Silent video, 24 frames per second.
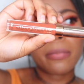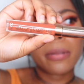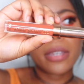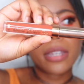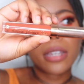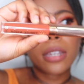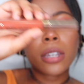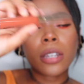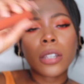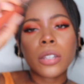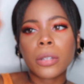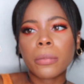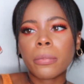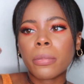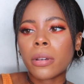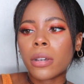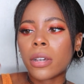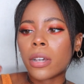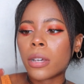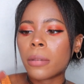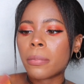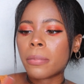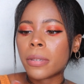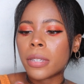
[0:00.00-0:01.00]
by
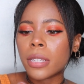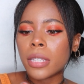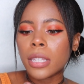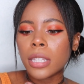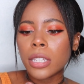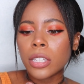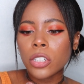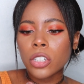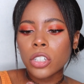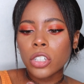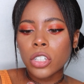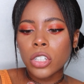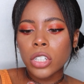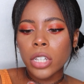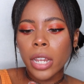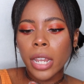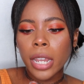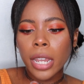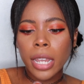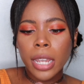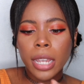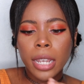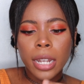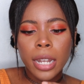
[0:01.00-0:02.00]
ColourPop in the
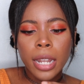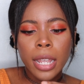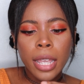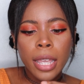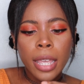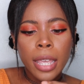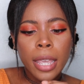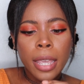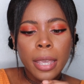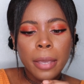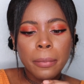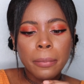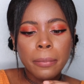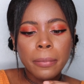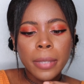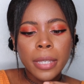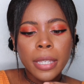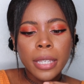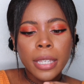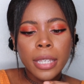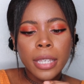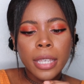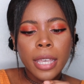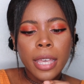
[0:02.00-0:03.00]
shade
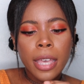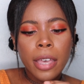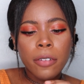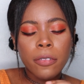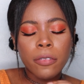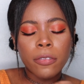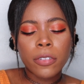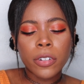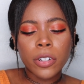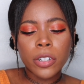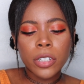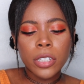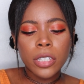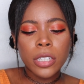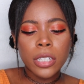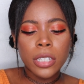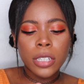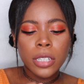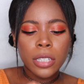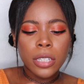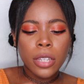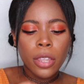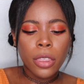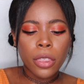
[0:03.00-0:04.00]
Me
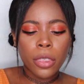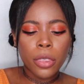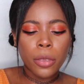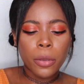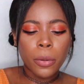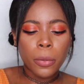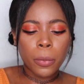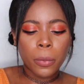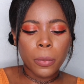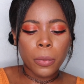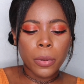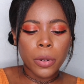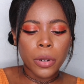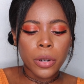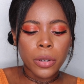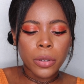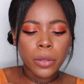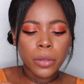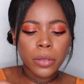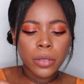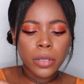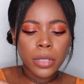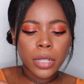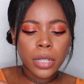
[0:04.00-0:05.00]
Versus the
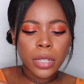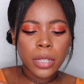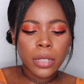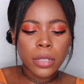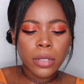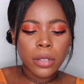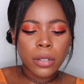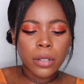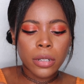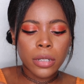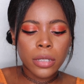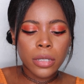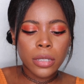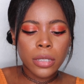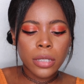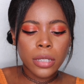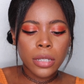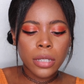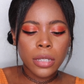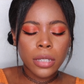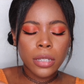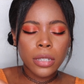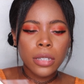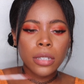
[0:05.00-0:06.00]
World. And
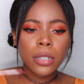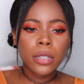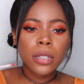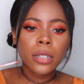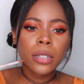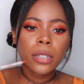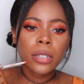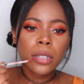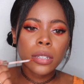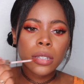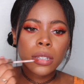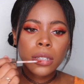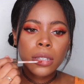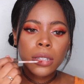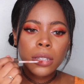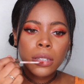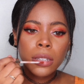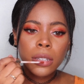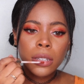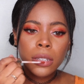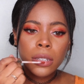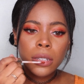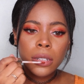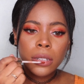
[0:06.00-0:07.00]
honestly, I'm
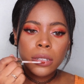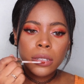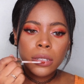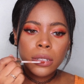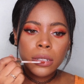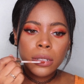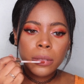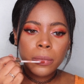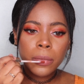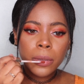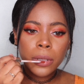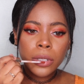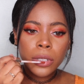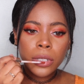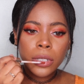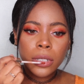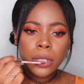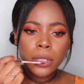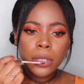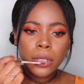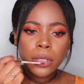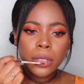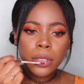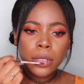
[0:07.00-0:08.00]
just gonna brush it
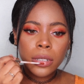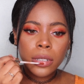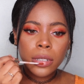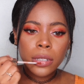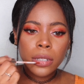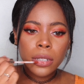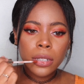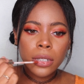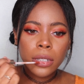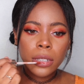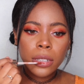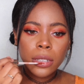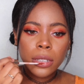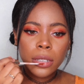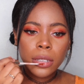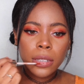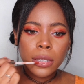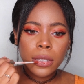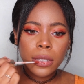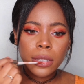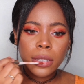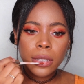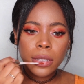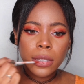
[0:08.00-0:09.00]
on like
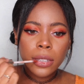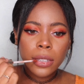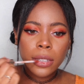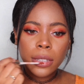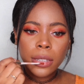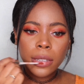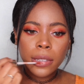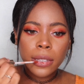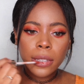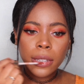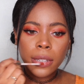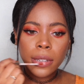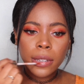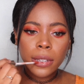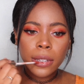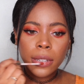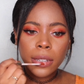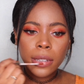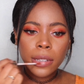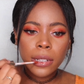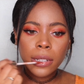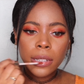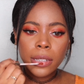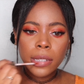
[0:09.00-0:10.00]

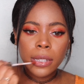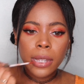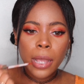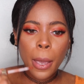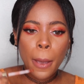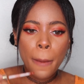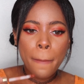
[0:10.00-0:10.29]
that.